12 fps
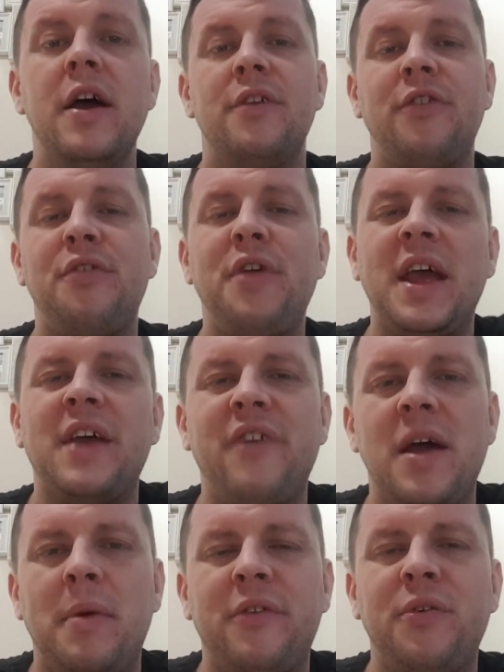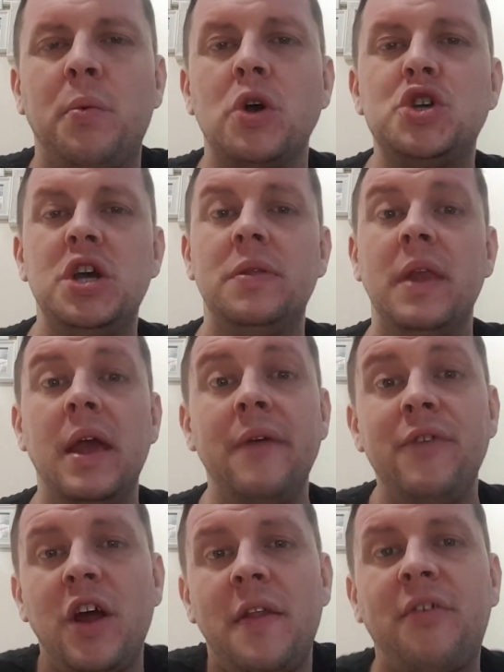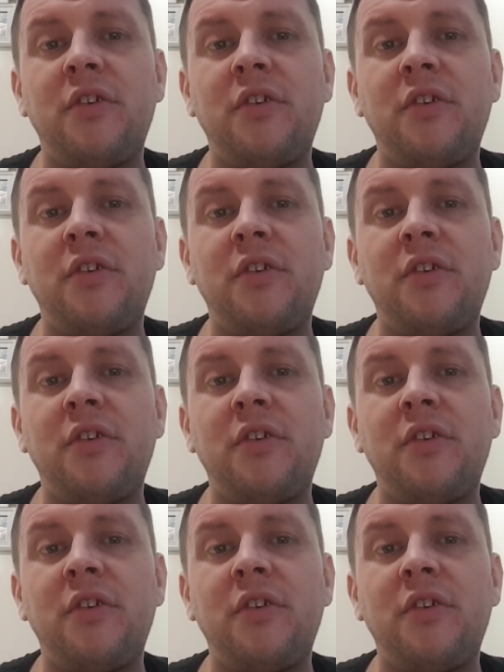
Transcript: So thank you very much for watching. If you like this